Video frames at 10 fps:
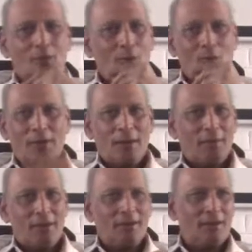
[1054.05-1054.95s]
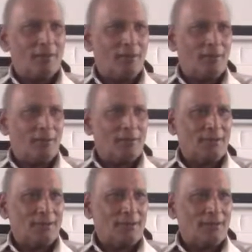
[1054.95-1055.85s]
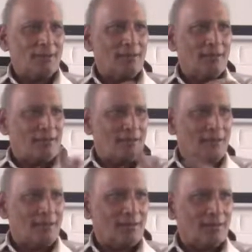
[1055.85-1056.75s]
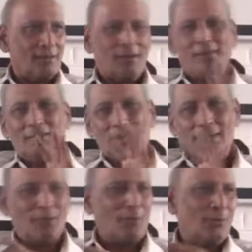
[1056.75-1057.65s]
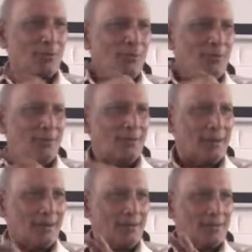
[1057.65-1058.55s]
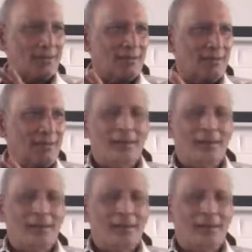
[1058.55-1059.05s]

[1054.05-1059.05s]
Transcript: No comment of Prayata, any otherwise, and no negation.